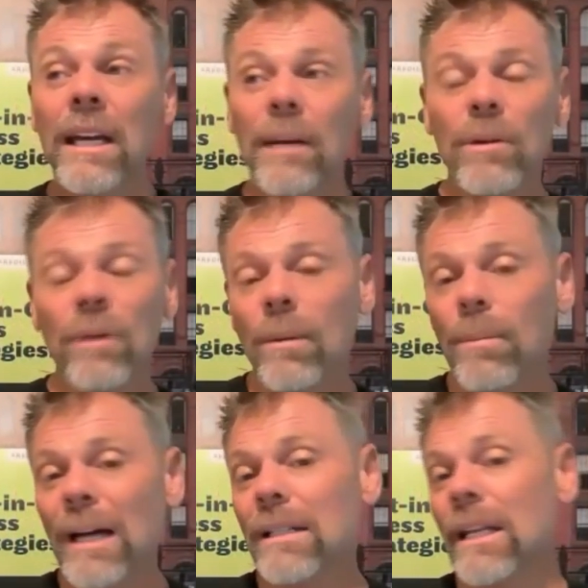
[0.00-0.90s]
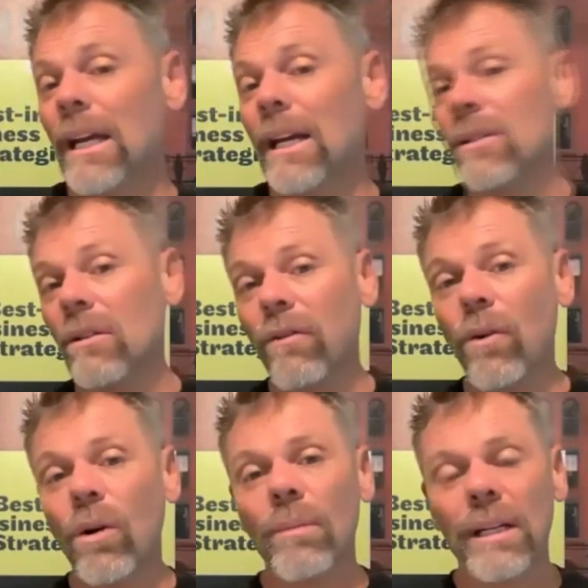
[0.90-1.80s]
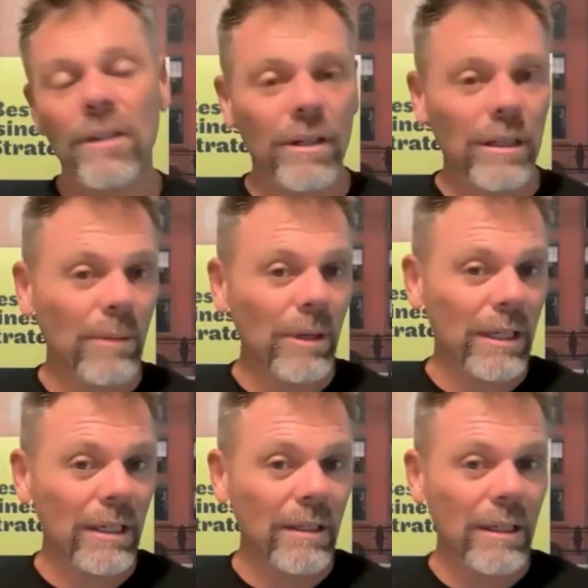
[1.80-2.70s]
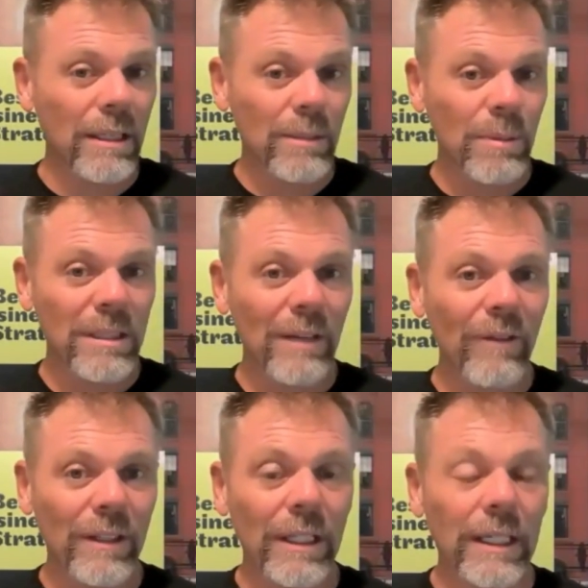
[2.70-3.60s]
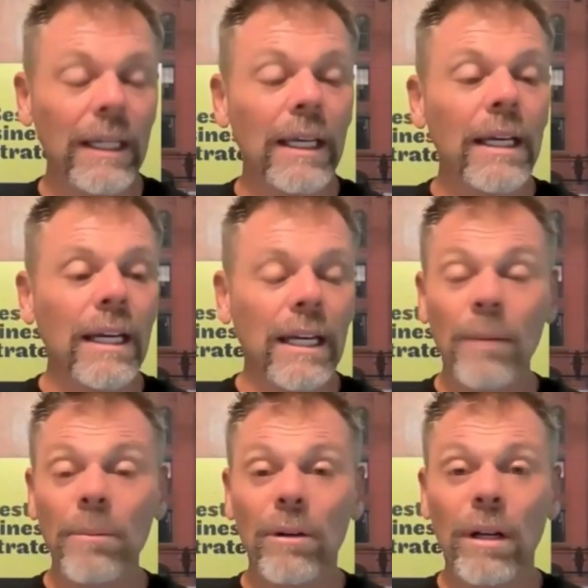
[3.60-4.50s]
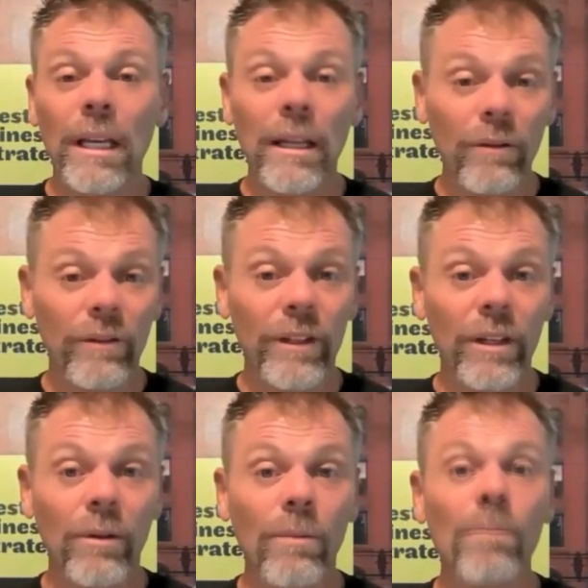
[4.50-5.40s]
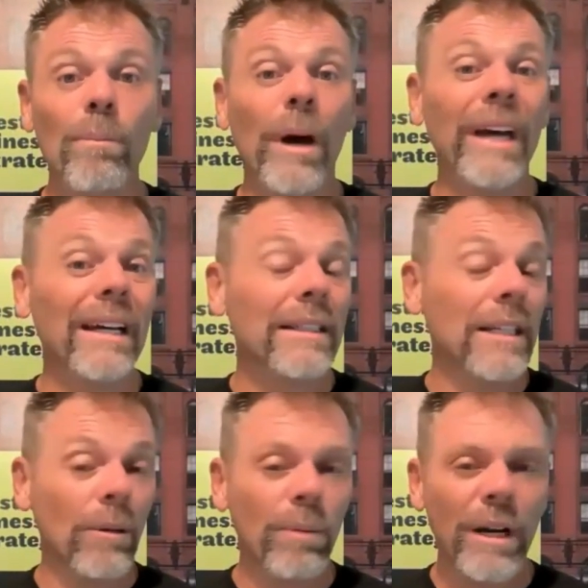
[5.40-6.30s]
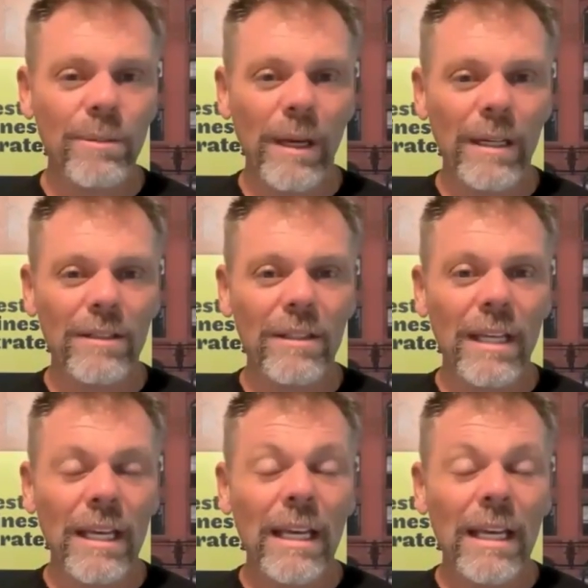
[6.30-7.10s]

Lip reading: I'm going to run a podcast for my target market specifically, and I'm going to interview my ideal prospects.